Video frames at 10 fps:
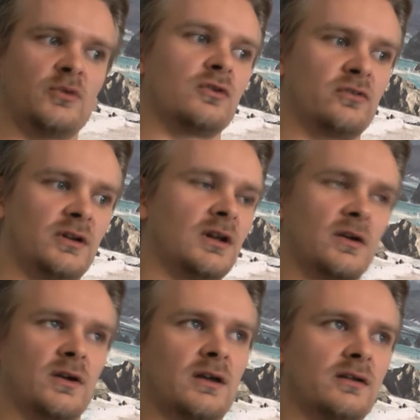You can see like,
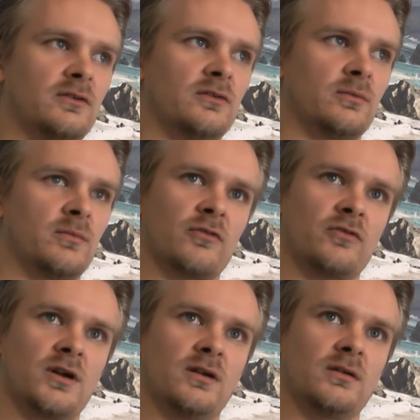okay, this is my
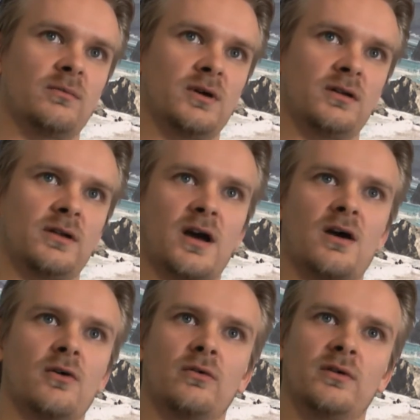friend, but
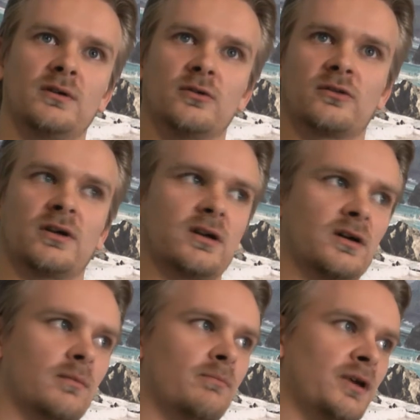now he looks like
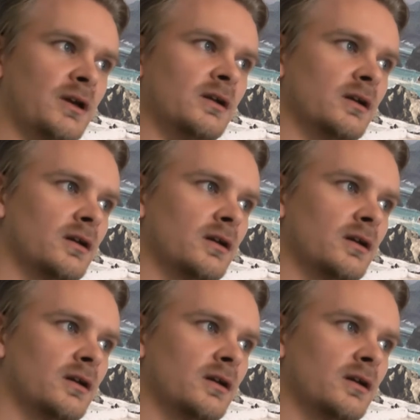a big